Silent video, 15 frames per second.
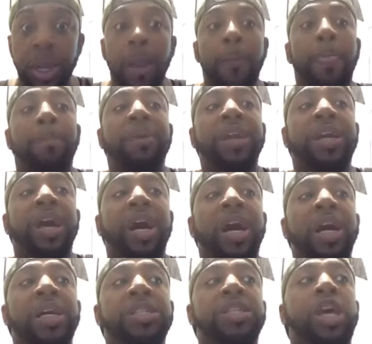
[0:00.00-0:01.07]

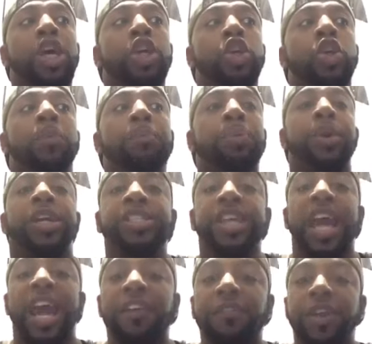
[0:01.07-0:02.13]
because you preach
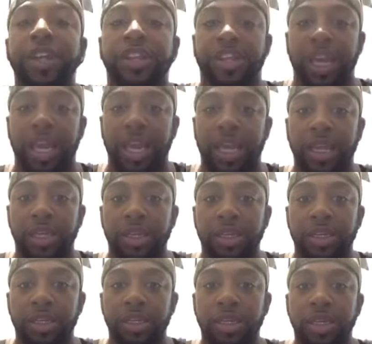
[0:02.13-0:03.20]
everything.
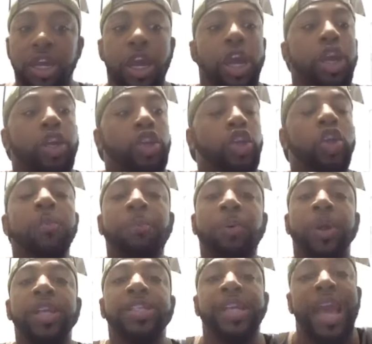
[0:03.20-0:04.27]
You
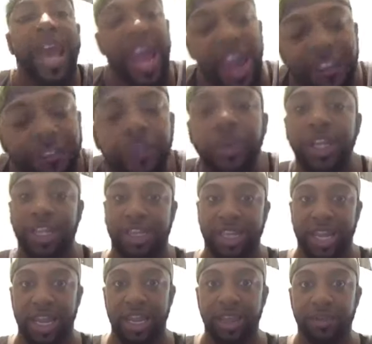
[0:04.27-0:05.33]
preach
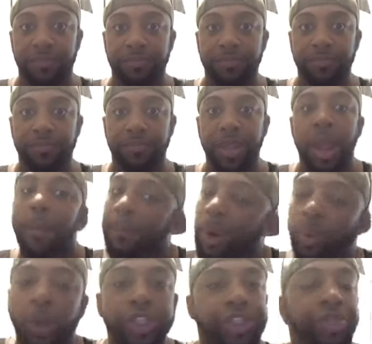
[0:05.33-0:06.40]
everything but
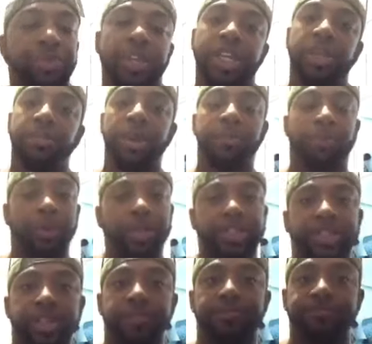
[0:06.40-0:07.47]
what you need to be preaching.